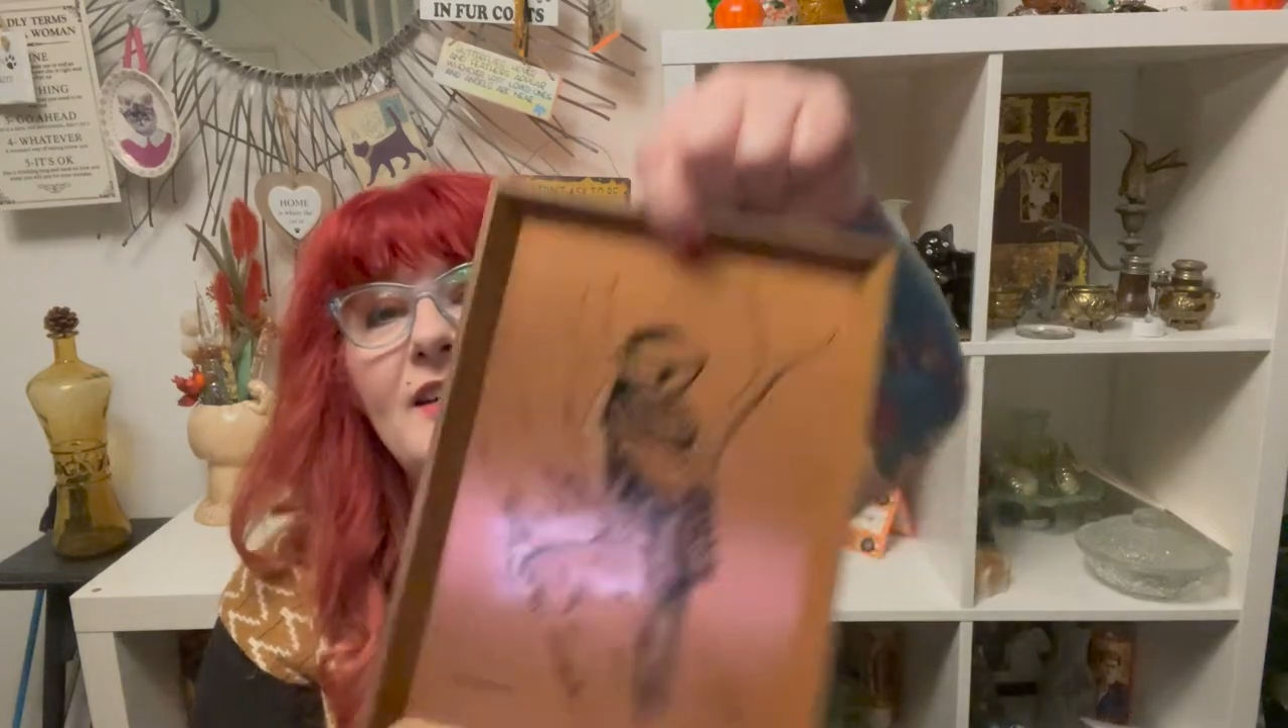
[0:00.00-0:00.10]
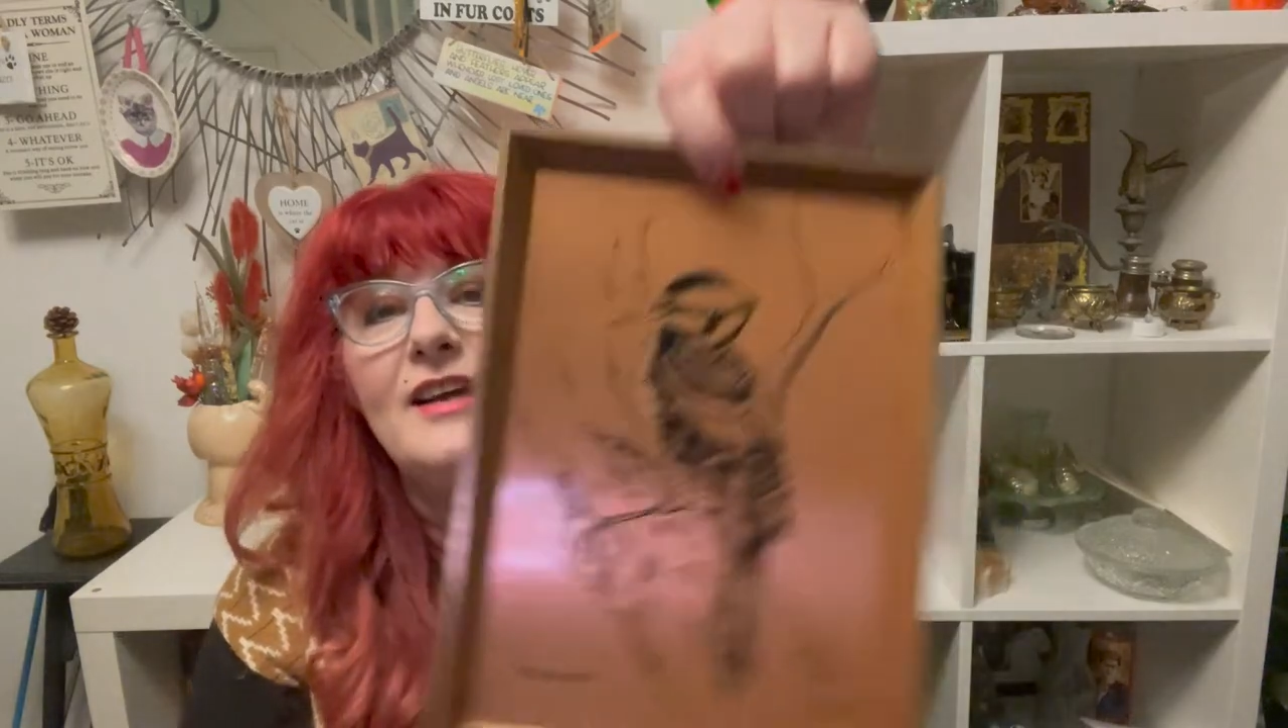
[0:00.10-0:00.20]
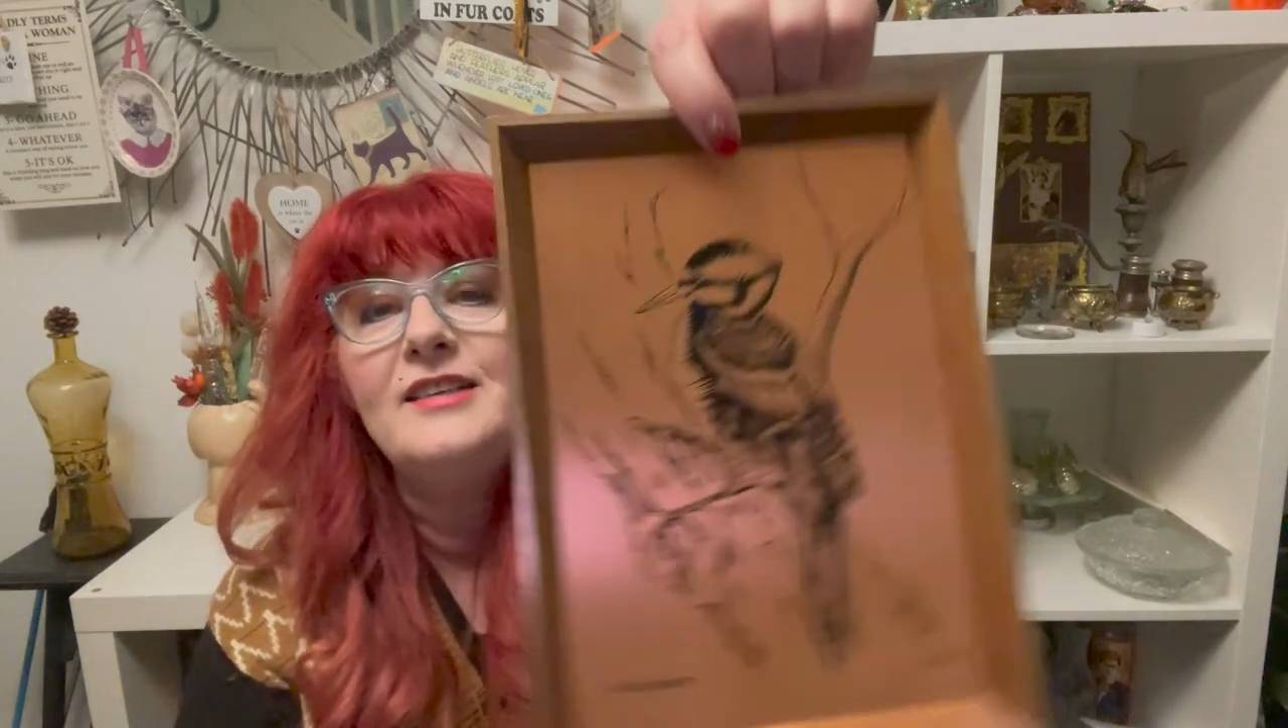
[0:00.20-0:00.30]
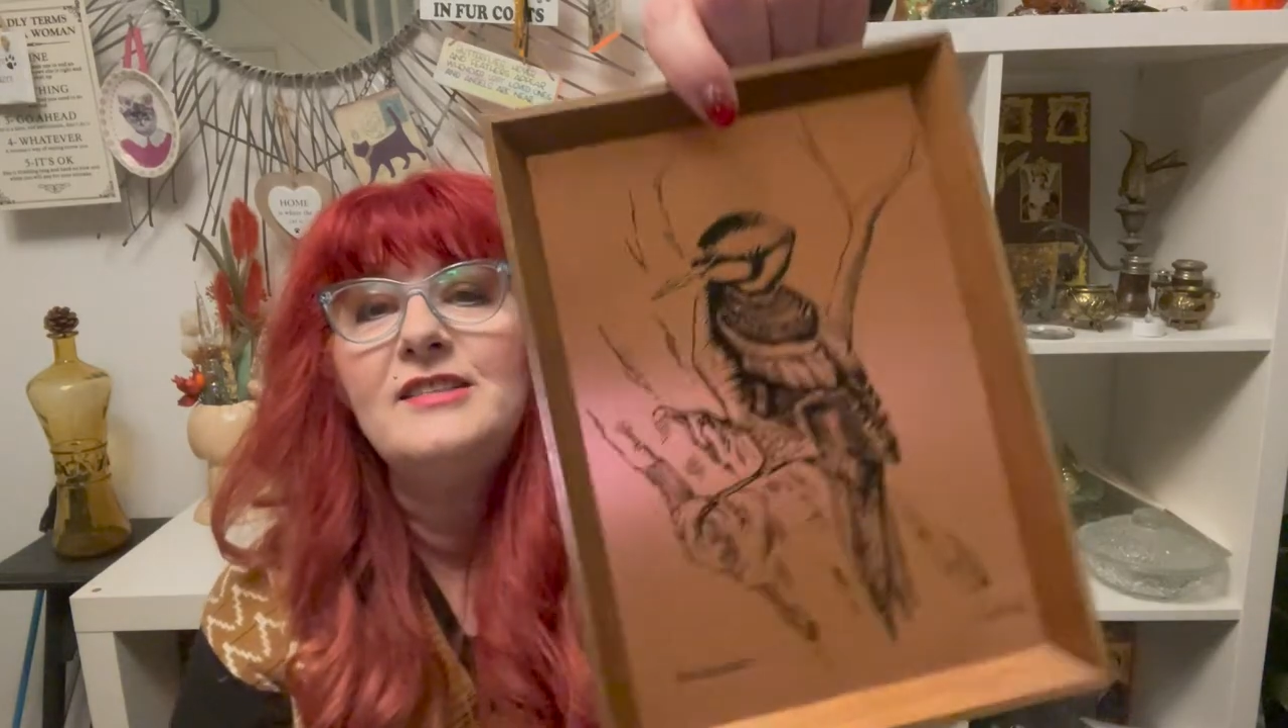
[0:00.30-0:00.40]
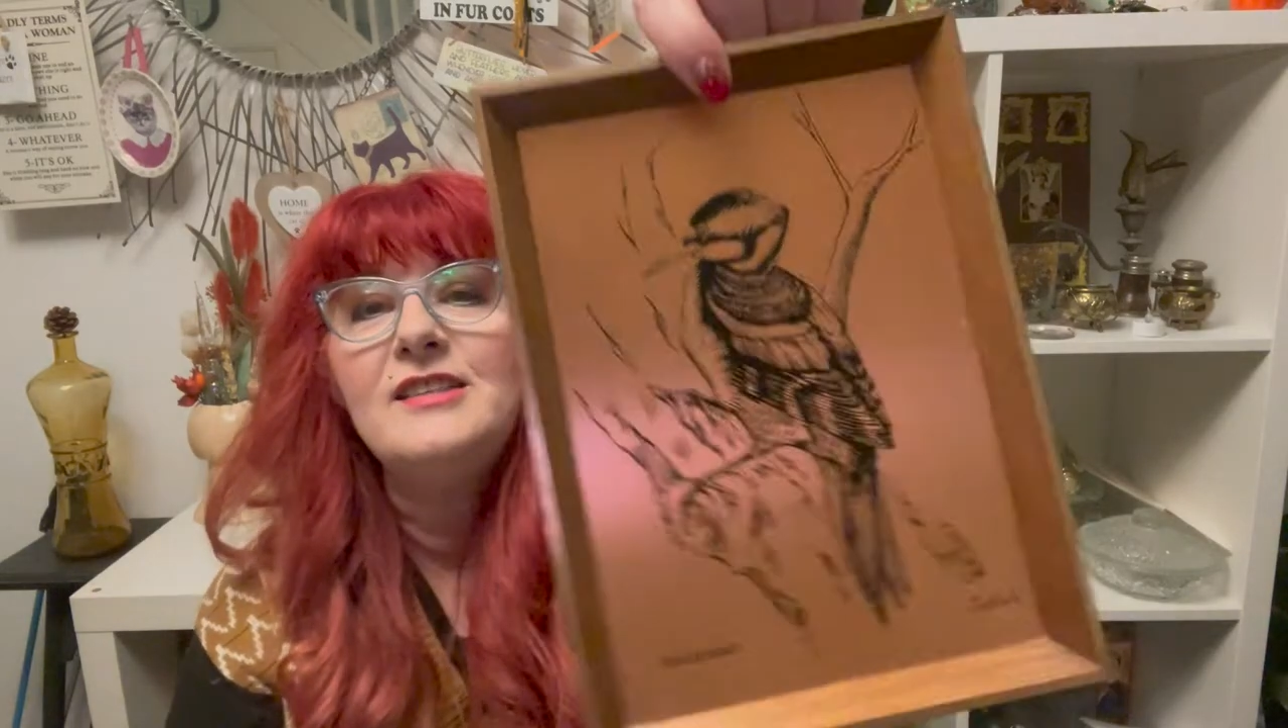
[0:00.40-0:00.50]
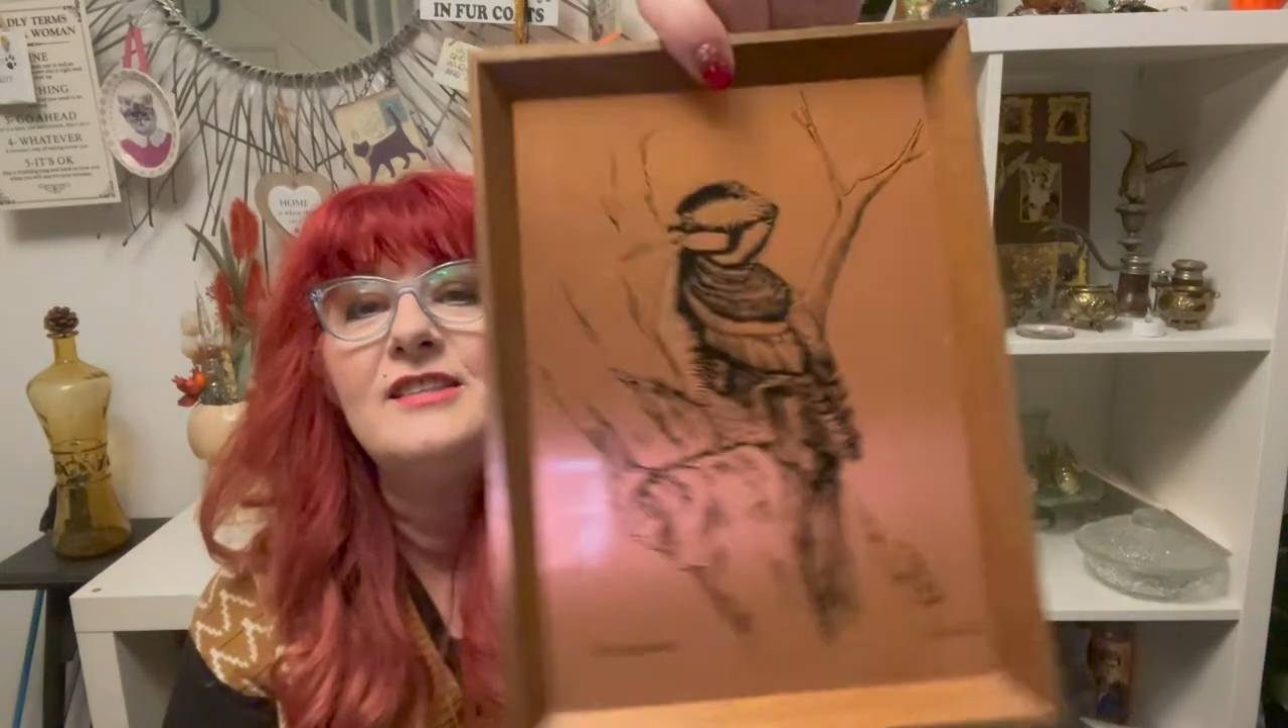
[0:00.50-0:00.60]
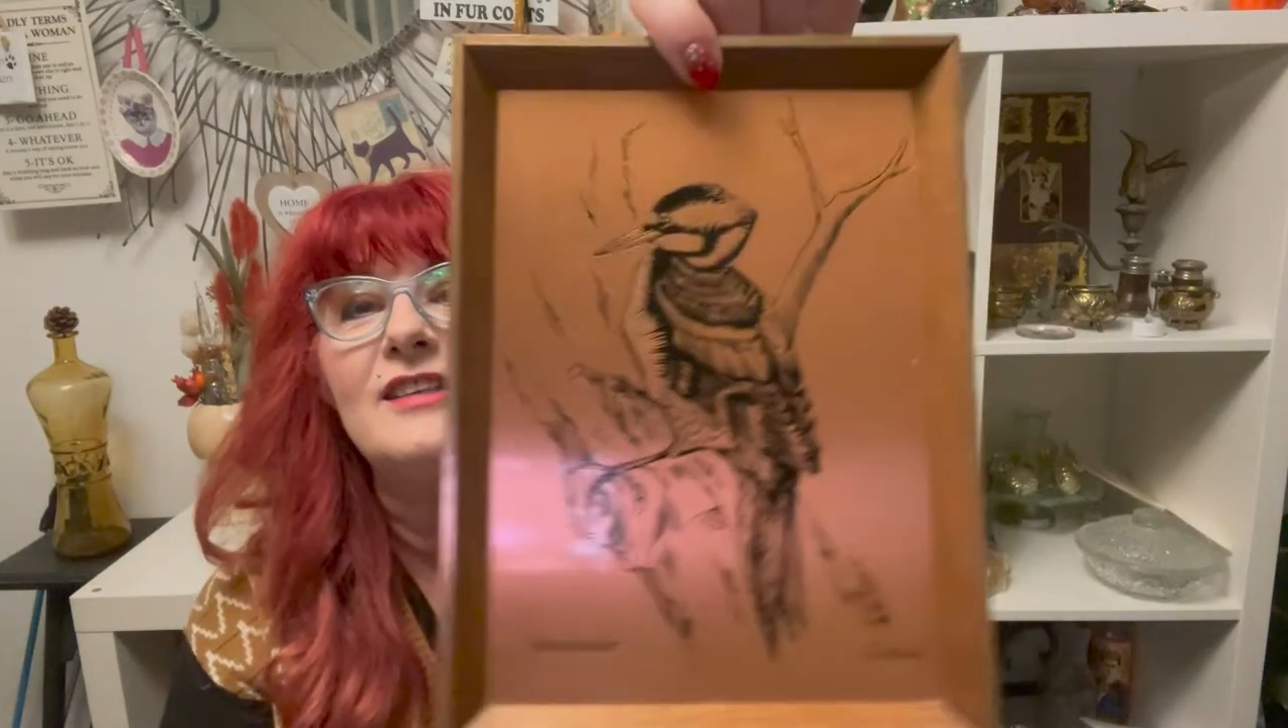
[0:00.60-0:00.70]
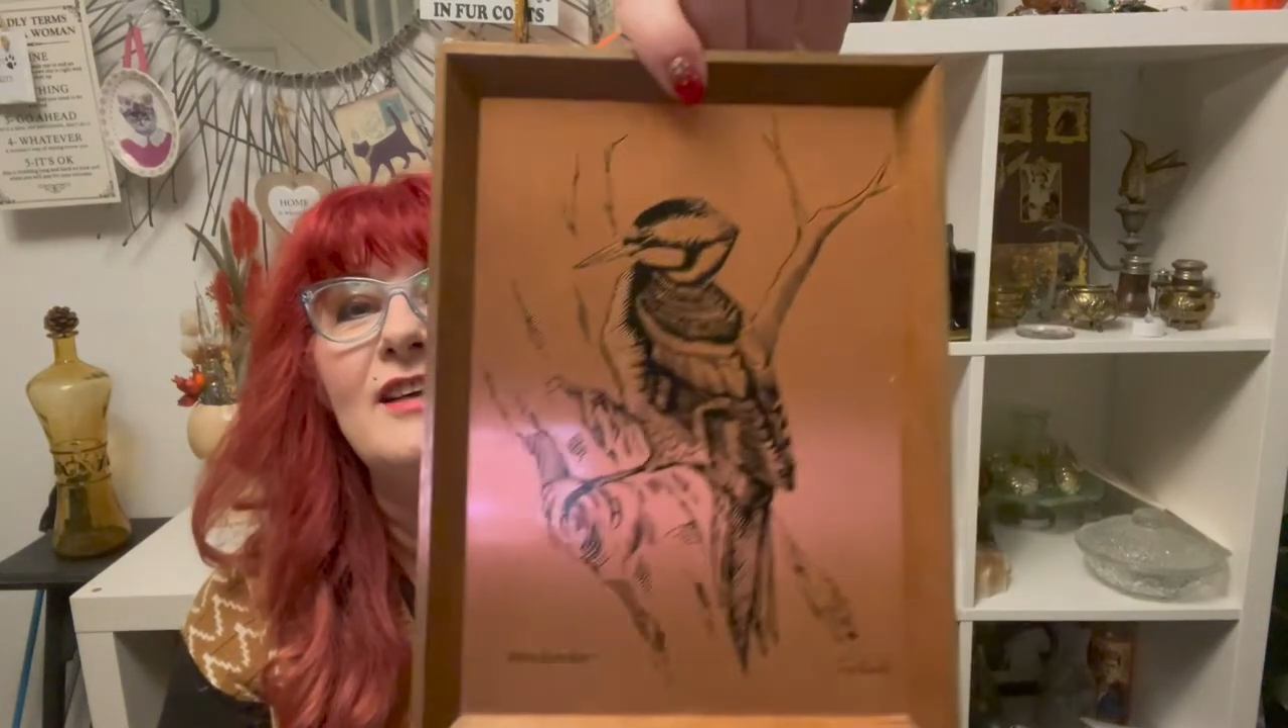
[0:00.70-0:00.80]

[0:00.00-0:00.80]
it's just